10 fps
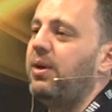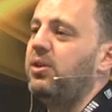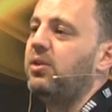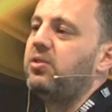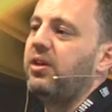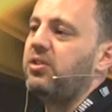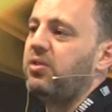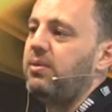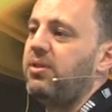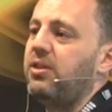when you're trying to
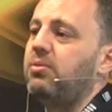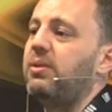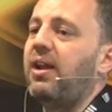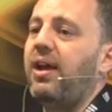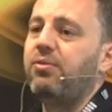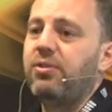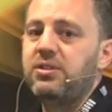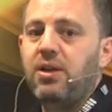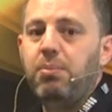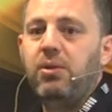stream things from the cloud, for
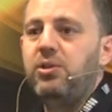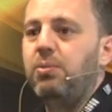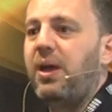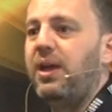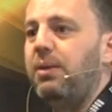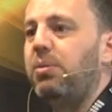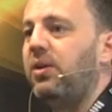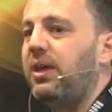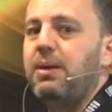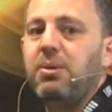example, and you're paying
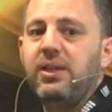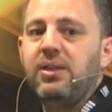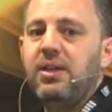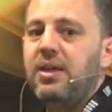per gigabyte.